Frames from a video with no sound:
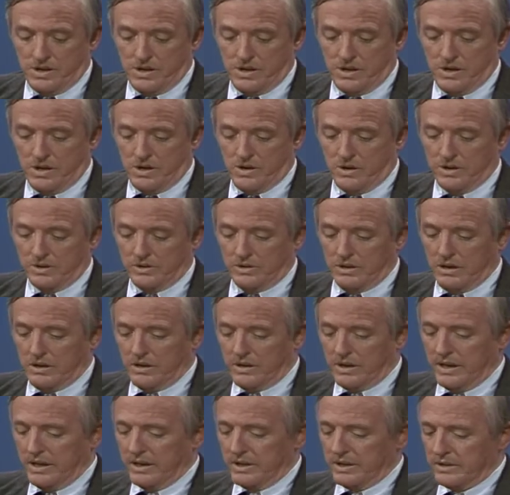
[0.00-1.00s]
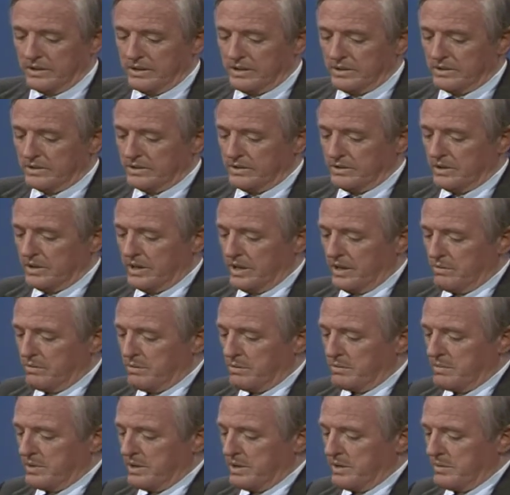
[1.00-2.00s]
Our interrogator today
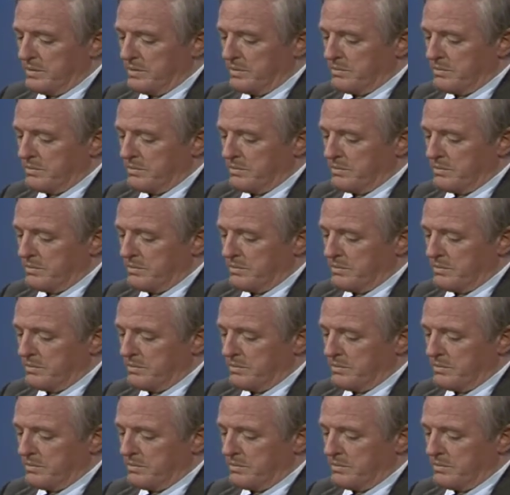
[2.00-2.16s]
will be